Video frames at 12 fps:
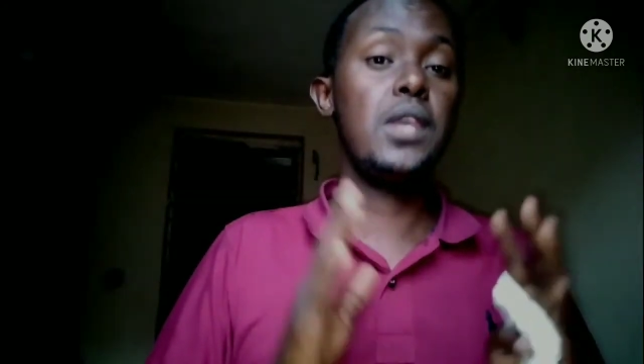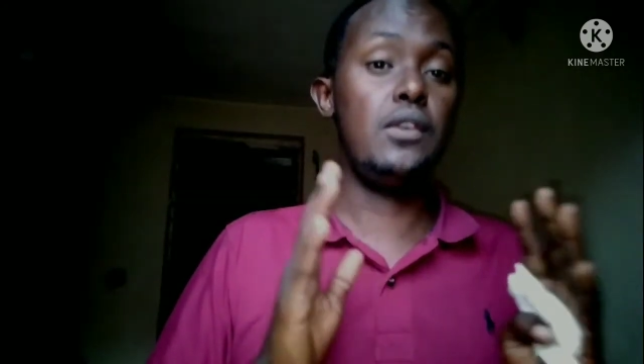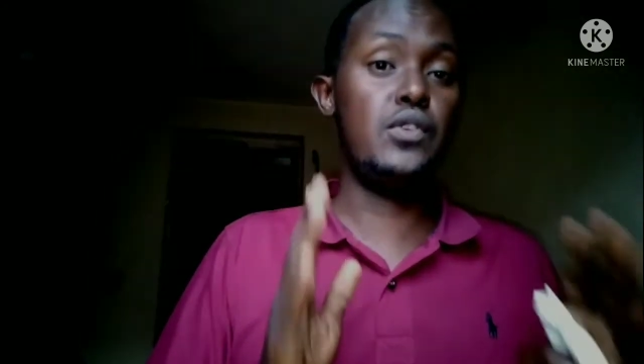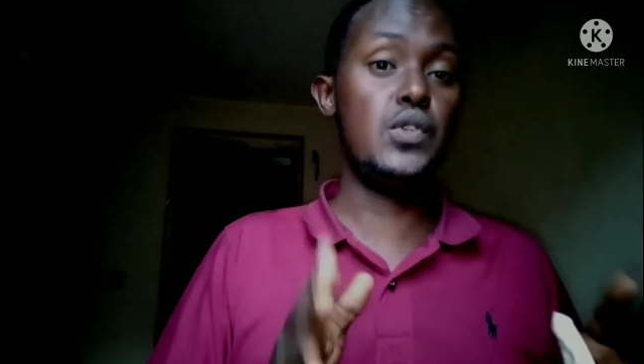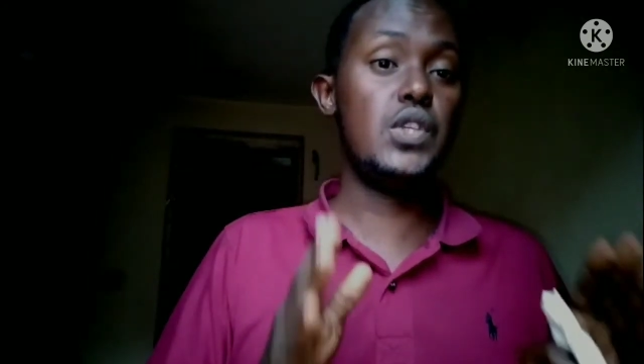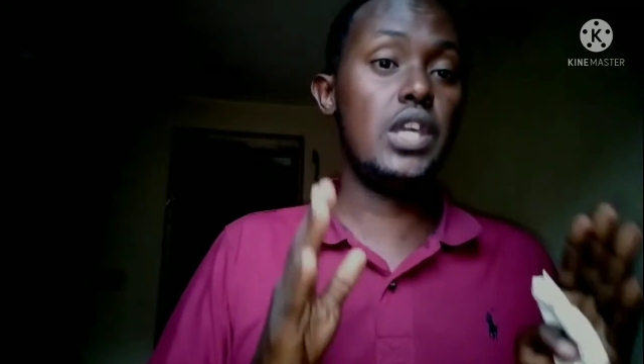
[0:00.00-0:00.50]

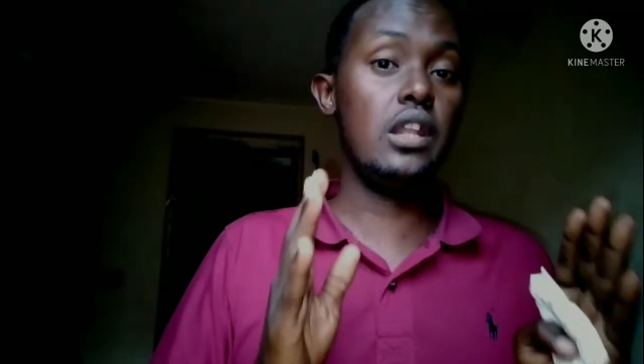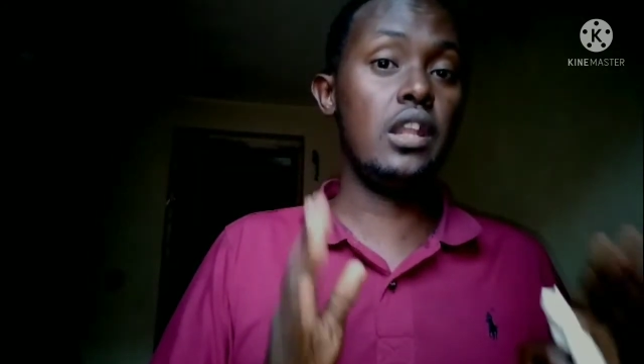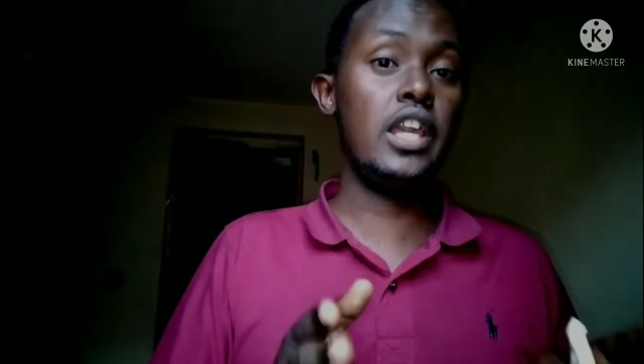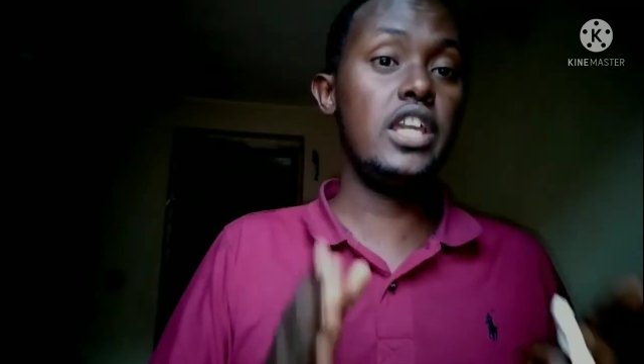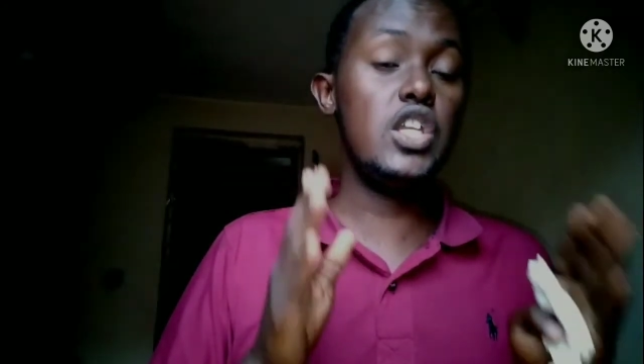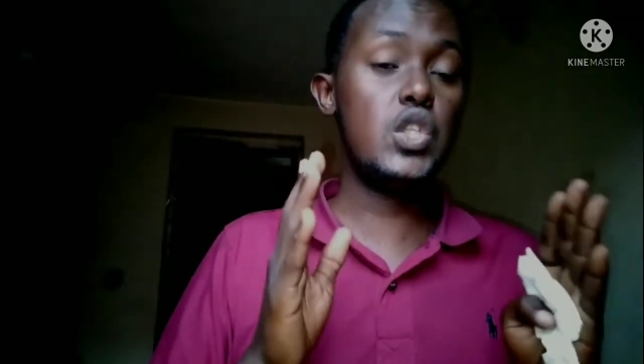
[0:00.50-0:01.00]
If you see a
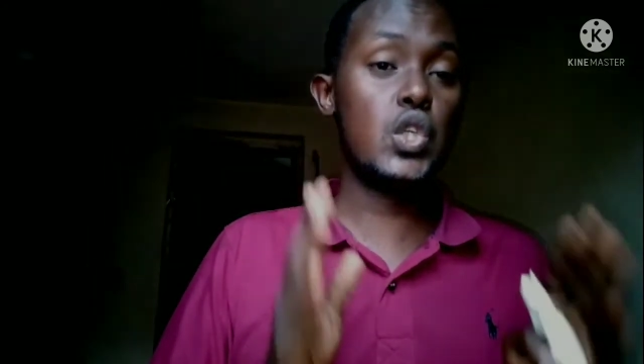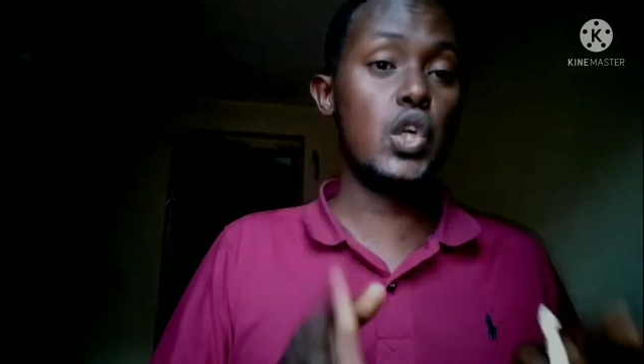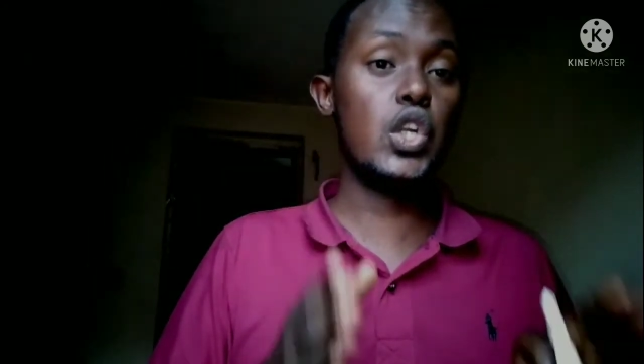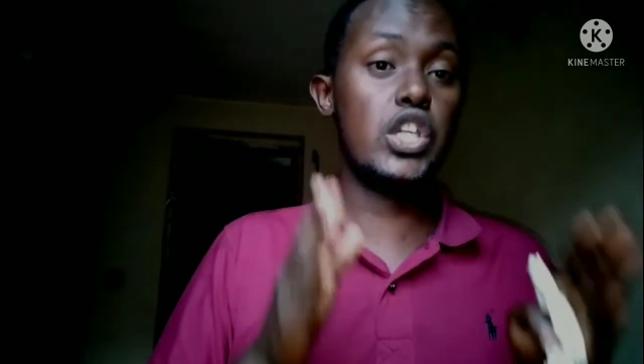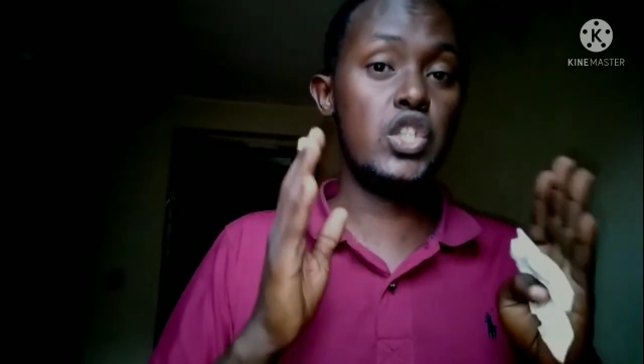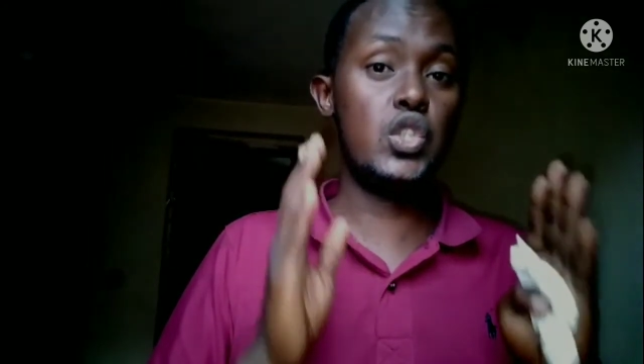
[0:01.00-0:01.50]
lady
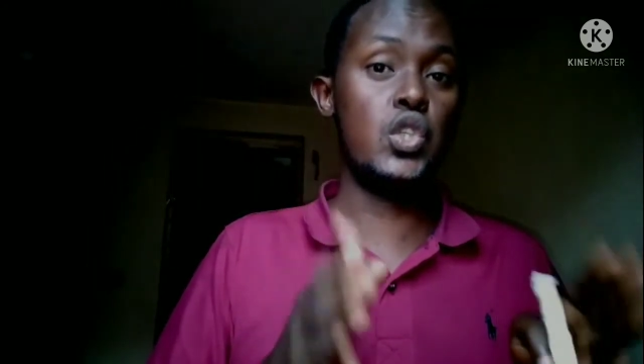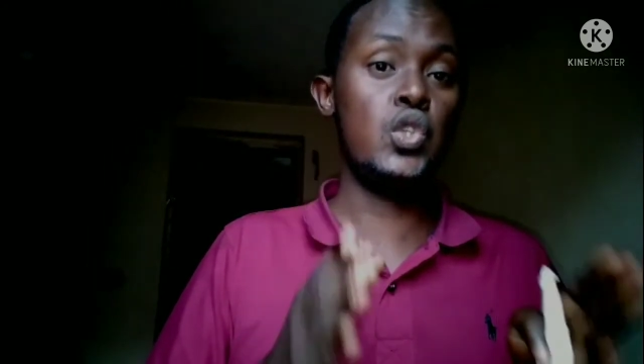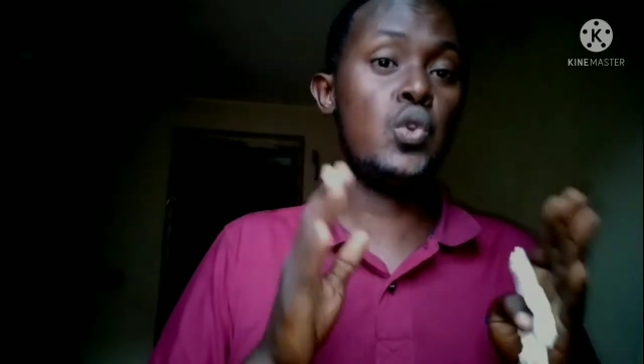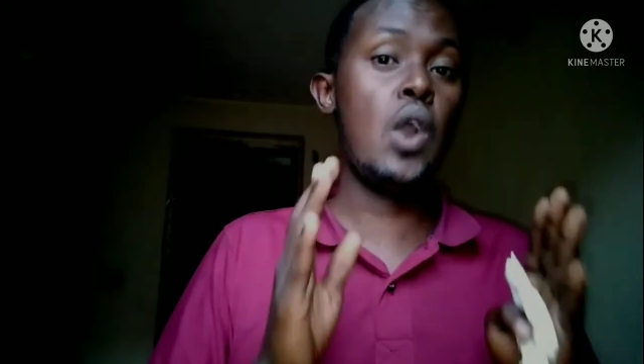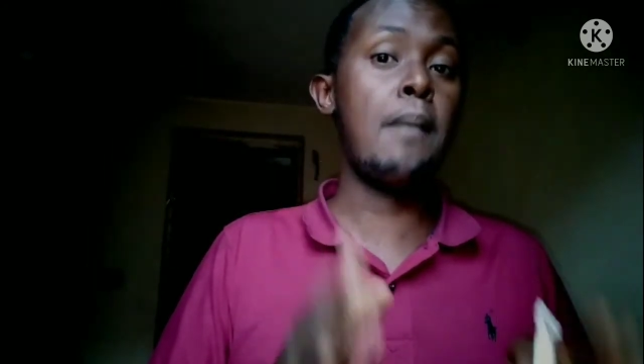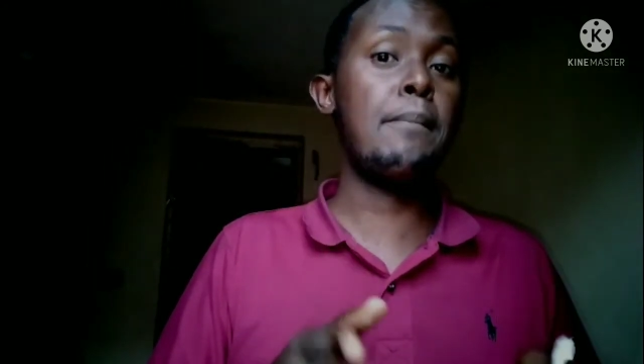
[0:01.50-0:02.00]
talking to
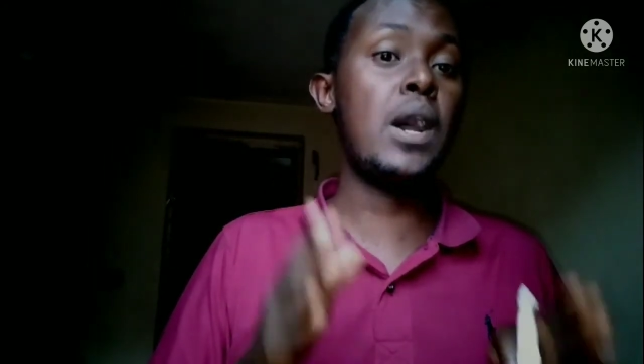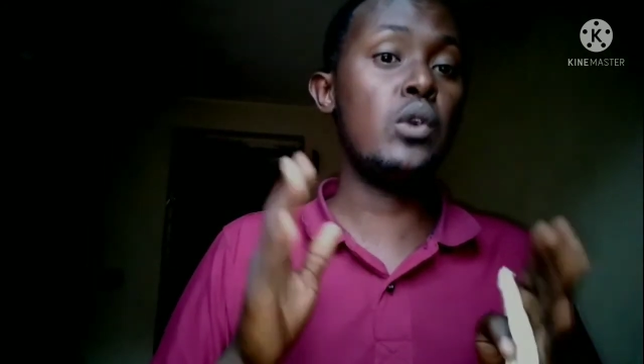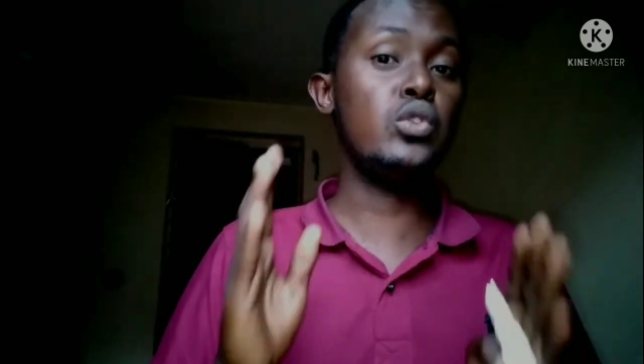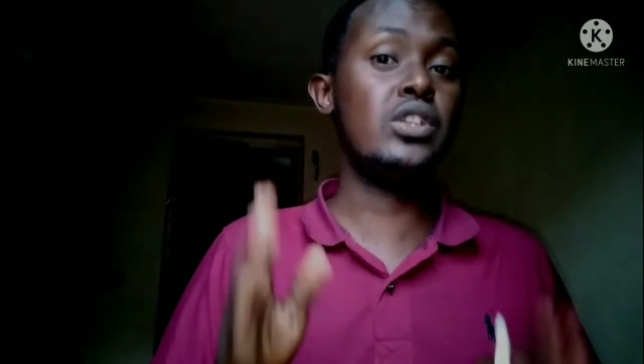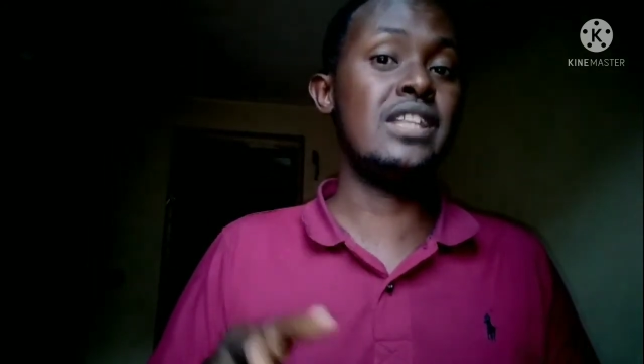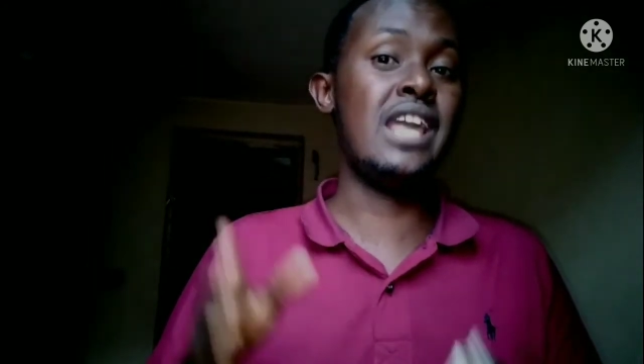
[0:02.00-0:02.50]
you
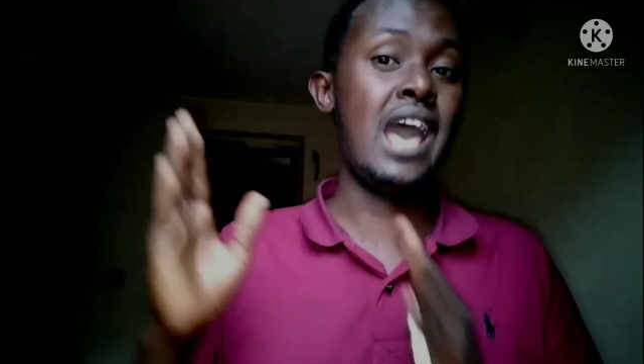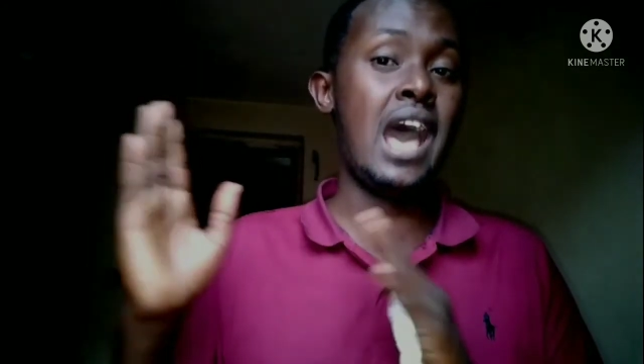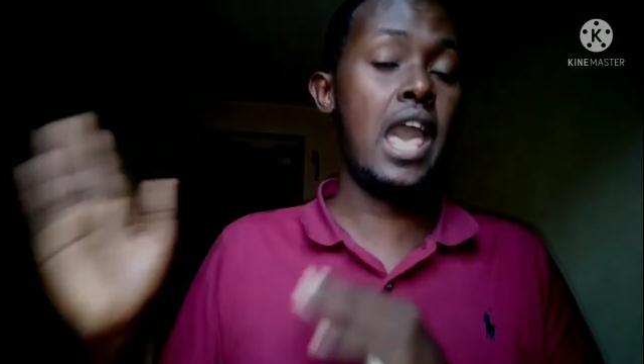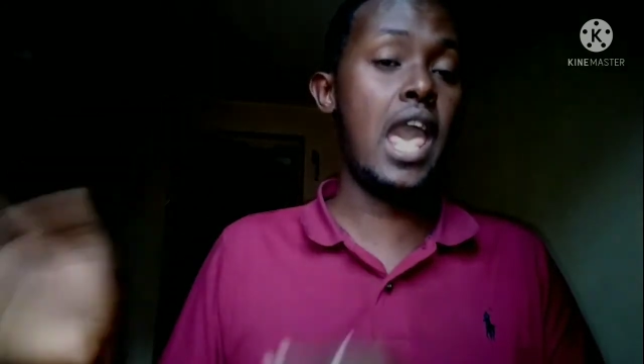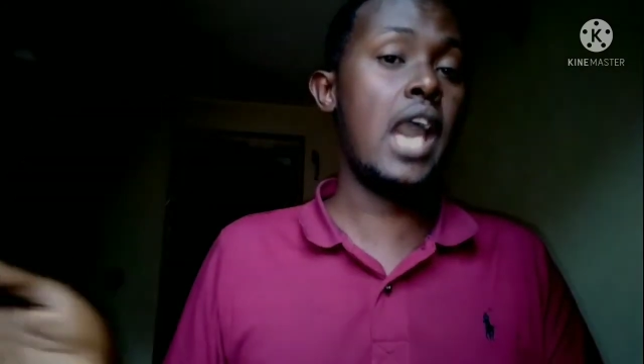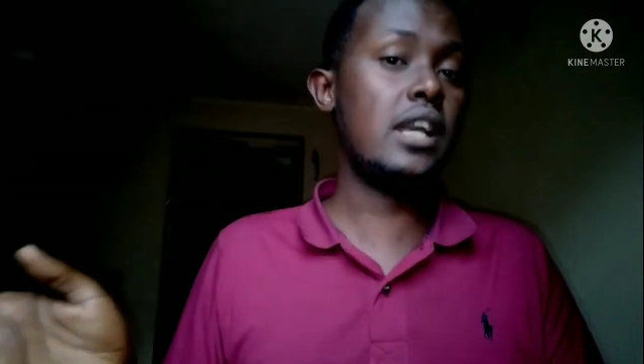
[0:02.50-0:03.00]
about
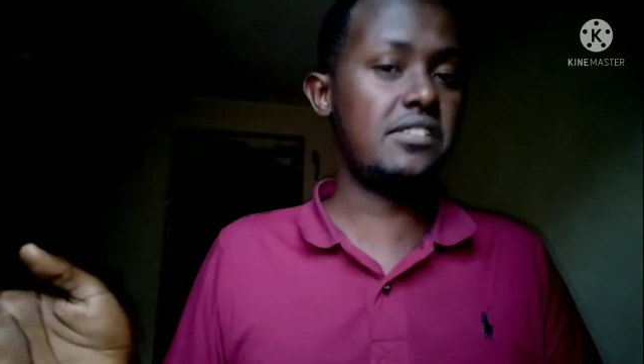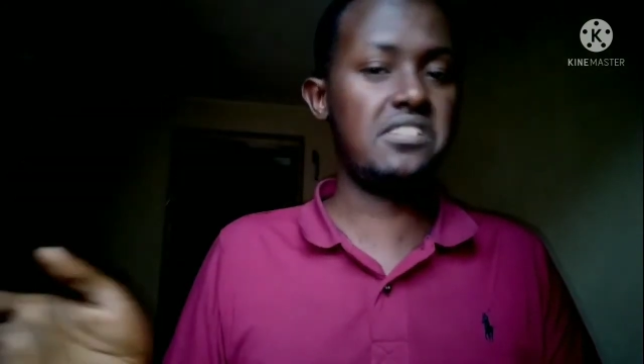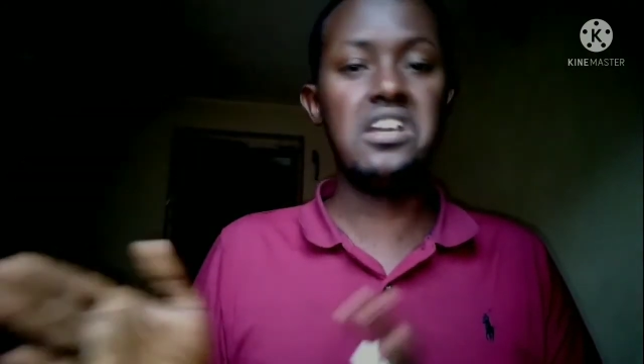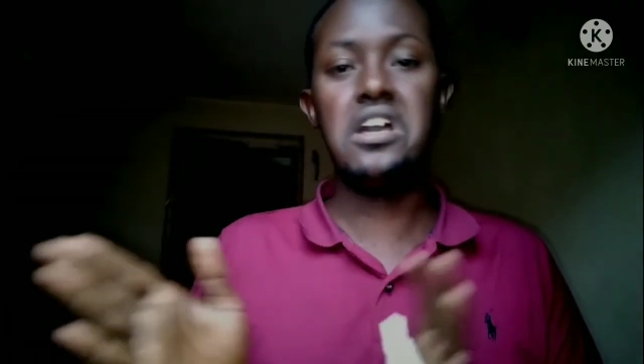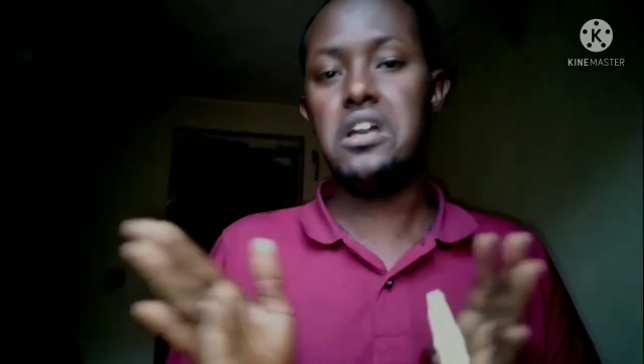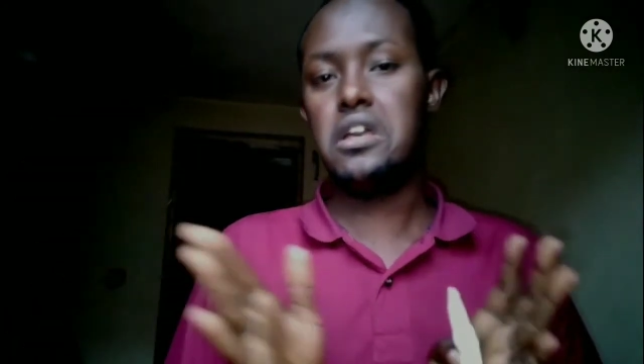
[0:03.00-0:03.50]
their ex,